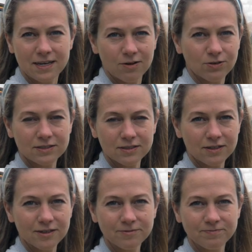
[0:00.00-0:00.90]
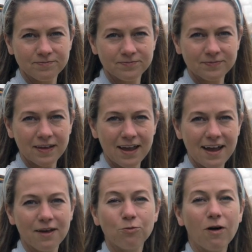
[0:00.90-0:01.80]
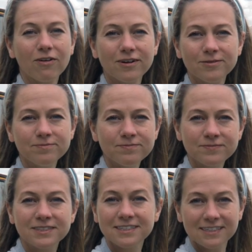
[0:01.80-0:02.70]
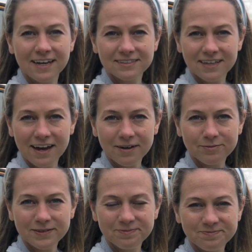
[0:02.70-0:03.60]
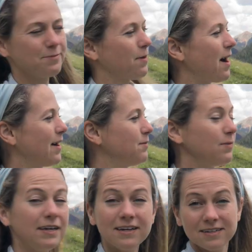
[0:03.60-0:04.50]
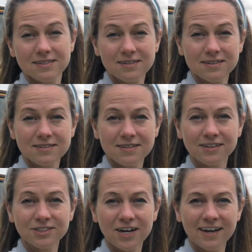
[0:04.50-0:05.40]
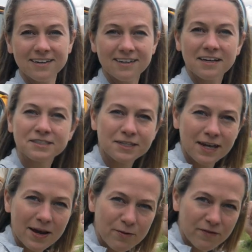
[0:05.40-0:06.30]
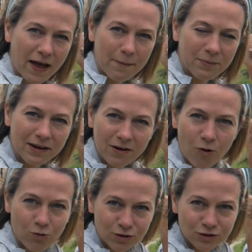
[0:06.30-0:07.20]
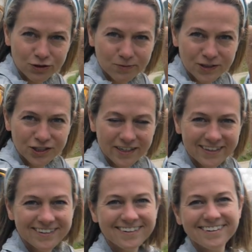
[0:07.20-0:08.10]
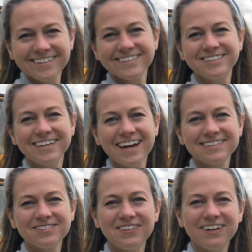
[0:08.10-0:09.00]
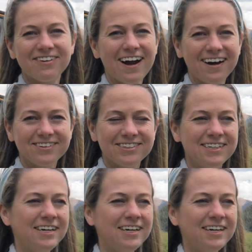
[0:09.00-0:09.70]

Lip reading: Kit Whistler, and welcome to today's camp. Behind me is Sunshine. That's the name of that big orange machine. She gets me around.